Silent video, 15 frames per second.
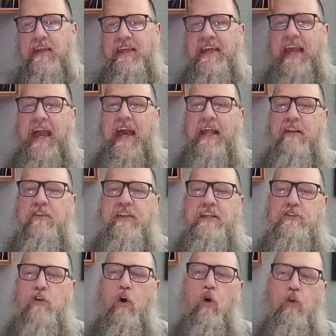He had
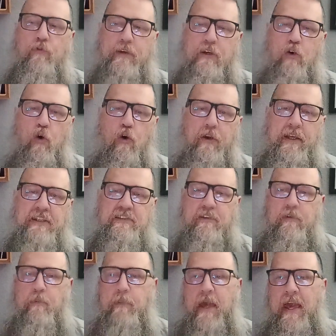these old recordings of
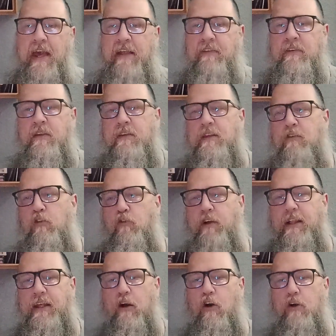the band. They were
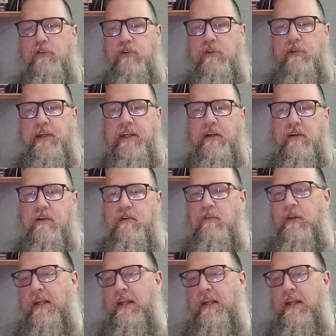really hard to hear.